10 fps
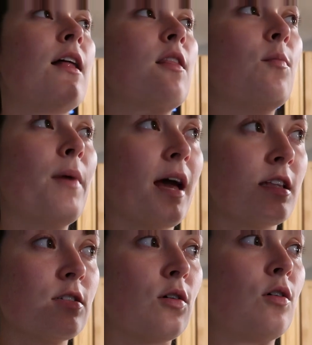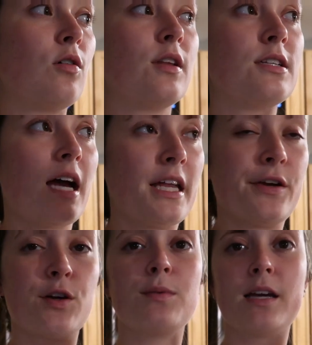the mantle, the dining
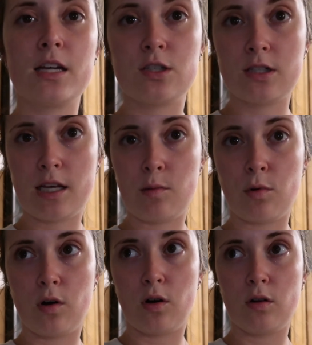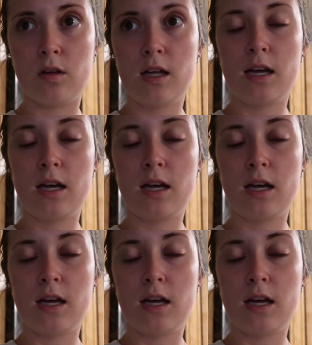room, the kitchen table,